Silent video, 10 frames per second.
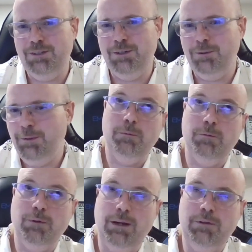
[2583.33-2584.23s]
You know,
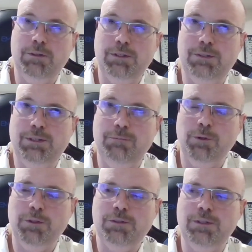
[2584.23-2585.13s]
five things you can see,
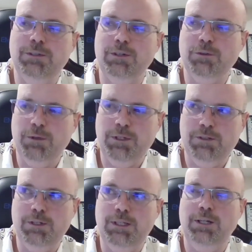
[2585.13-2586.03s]
four things you can touch, three
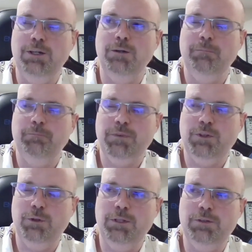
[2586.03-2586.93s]
things you can hear,
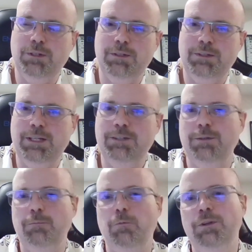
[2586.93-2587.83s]
two things you can
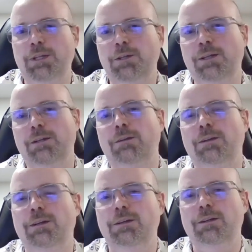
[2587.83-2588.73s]
taste, and one thing you can,
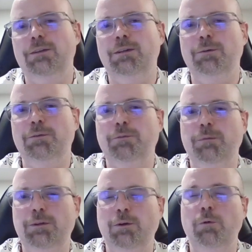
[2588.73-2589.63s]
uh, you know, sm-
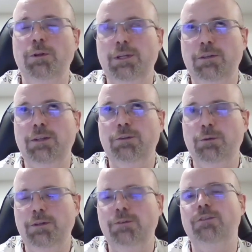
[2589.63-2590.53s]
no, one thing you can taste, two
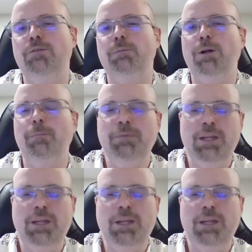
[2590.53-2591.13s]
things you can smell.